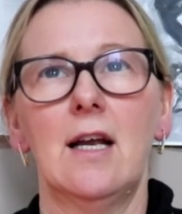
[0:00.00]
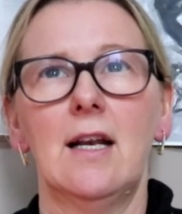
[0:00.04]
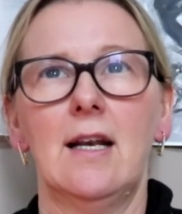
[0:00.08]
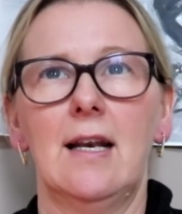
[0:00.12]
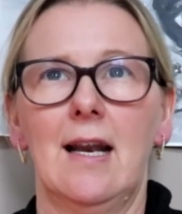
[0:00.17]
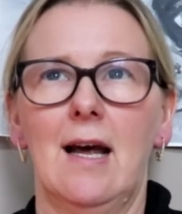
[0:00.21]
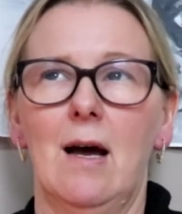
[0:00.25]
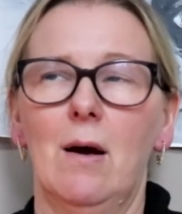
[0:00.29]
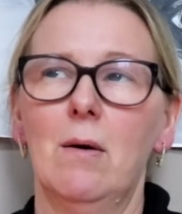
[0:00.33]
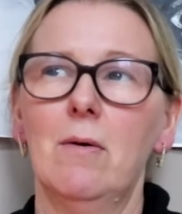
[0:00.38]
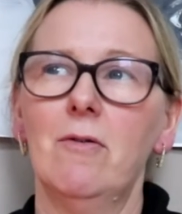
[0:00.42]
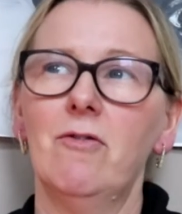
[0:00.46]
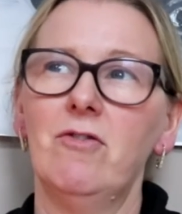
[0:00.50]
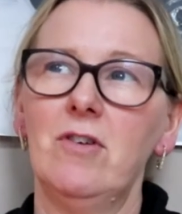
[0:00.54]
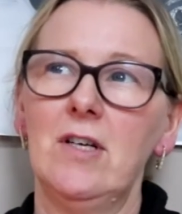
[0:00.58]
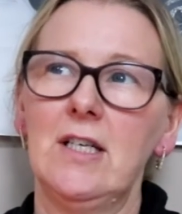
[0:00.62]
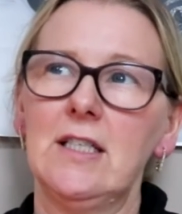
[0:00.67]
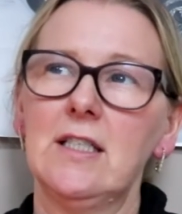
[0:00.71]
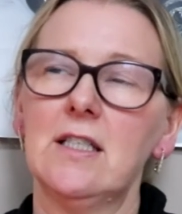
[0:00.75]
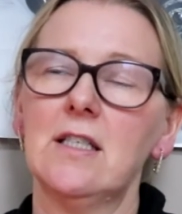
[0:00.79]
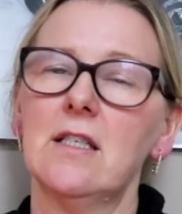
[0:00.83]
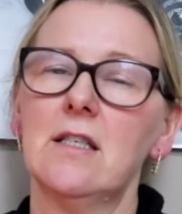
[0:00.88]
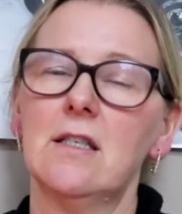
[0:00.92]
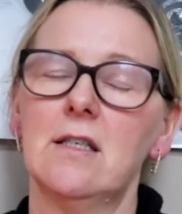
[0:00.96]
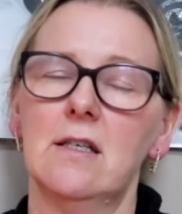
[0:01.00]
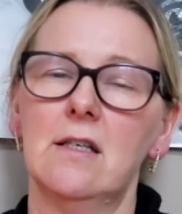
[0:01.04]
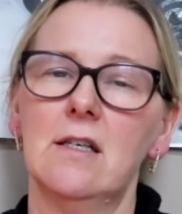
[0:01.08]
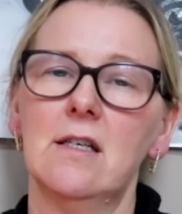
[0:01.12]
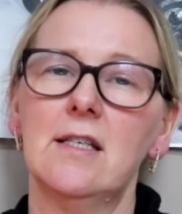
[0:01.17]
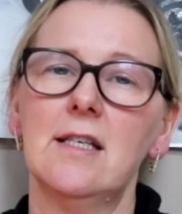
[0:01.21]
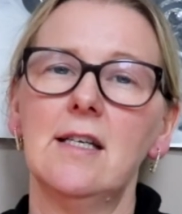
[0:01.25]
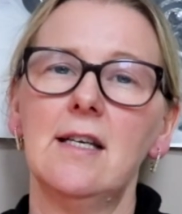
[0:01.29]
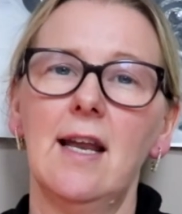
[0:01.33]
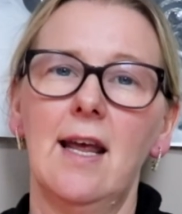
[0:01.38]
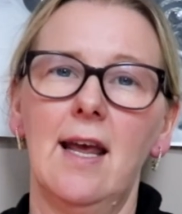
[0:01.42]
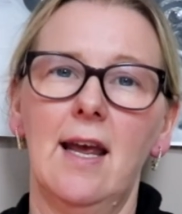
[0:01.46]
now I've reached a
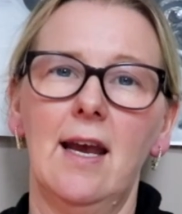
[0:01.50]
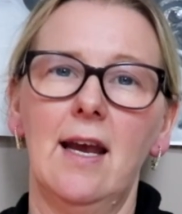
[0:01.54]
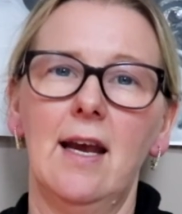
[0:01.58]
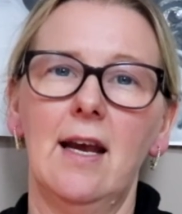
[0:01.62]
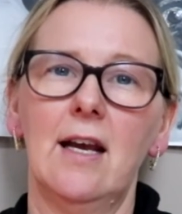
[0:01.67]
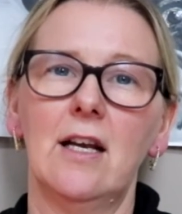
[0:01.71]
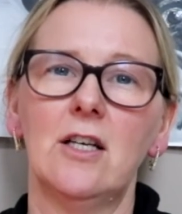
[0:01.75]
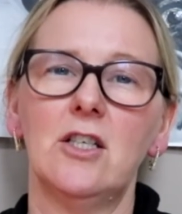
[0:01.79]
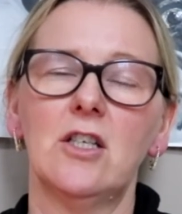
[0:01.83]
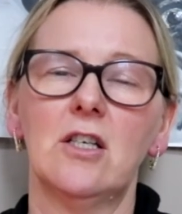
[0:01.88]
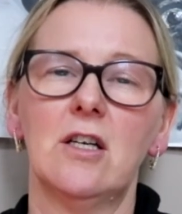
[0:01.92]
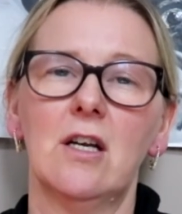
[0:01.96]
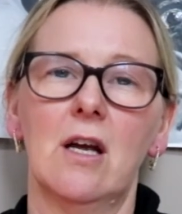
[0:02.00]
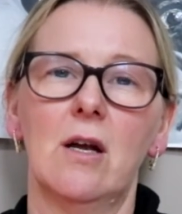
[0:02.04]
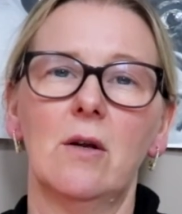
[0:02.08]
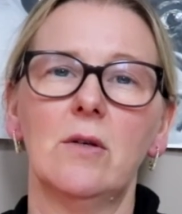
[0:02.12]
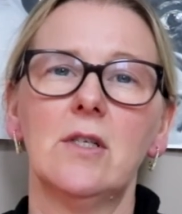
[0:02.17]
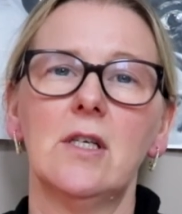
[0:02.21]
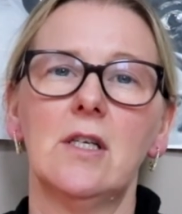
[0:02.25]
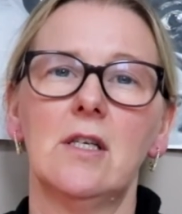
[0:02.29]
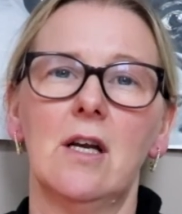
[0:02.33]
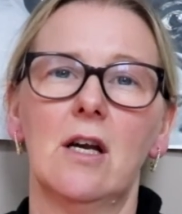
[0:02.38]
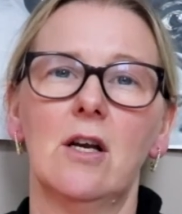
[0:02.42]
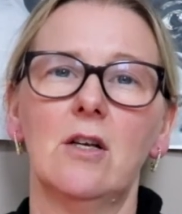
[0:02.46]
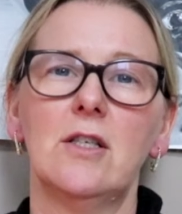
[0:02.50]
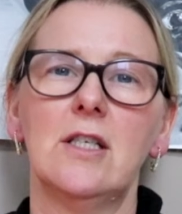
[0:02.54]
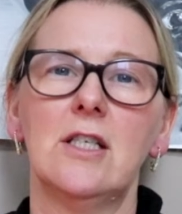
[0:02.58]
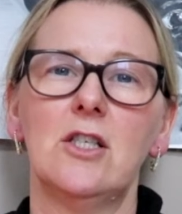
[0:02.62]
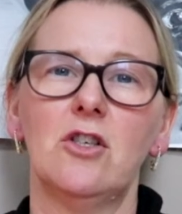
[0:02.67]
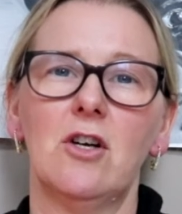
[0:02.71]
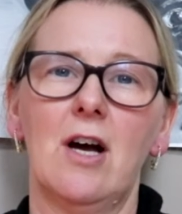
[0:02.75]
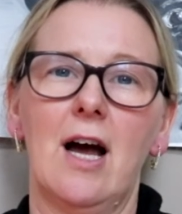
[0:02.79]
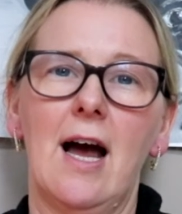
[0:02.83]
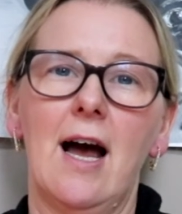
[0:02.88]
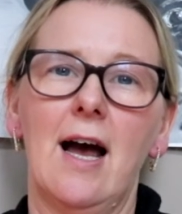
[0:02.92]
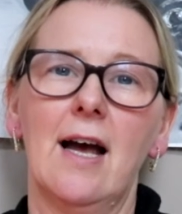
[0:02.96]
certain age, you're going to notice
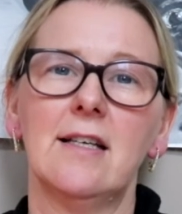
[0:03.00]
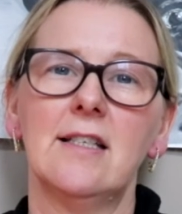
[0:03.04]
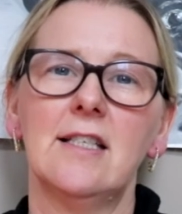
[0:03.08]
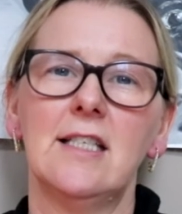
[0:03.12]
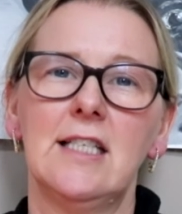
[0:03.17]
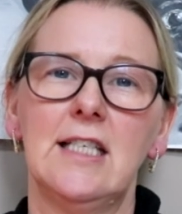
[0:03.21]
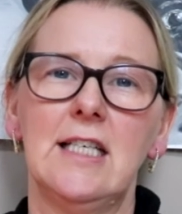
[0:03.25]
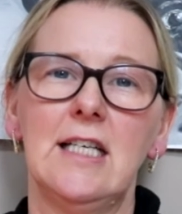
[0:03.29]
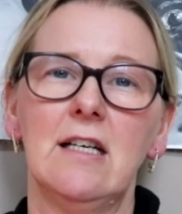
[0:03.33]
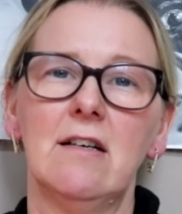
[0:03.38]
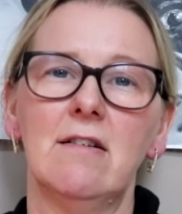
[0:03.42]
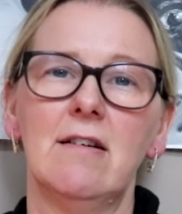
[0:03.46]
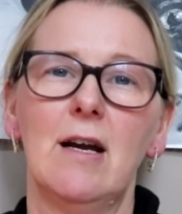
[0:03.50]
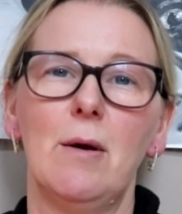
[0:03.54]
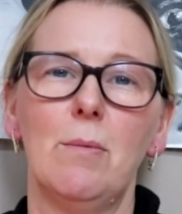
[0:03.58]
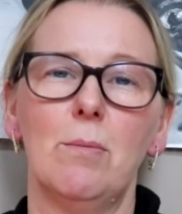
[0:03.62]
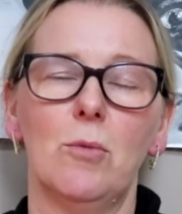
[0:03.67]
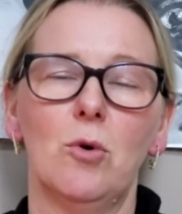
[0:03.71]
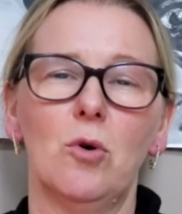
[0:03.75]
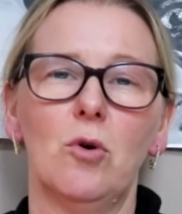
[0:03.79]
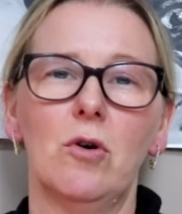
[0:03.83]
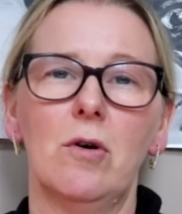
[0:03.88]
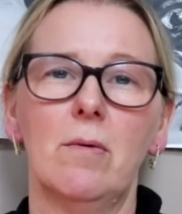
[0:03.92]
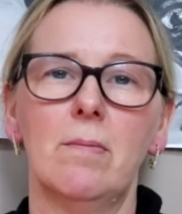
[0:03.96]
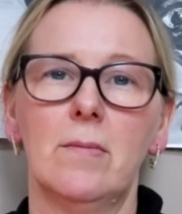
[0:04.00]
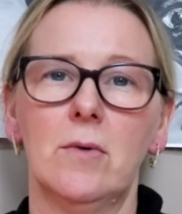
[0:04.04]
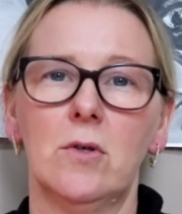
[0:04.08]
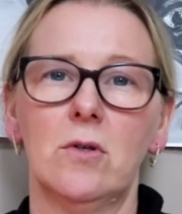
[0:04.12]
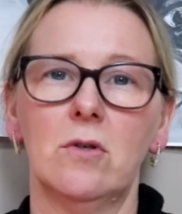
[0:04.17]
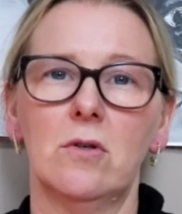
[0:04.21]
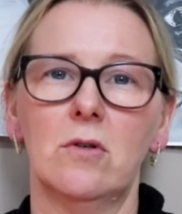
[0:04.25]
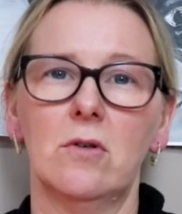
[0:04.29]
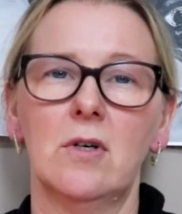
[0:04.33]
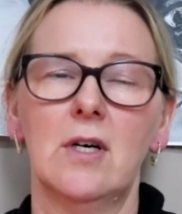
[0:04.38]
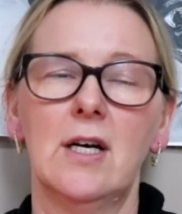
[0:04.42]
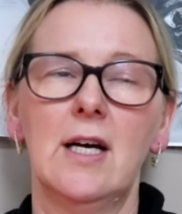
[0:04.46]
your eyes deteriorate more and
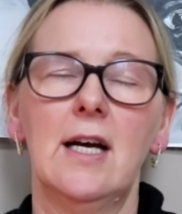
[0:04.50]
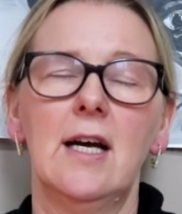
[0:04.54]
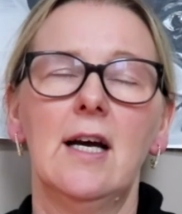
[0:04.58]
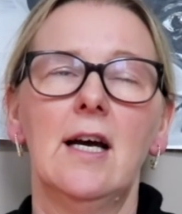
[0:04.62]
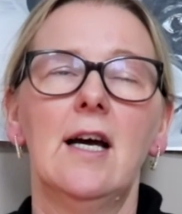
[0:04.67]
more.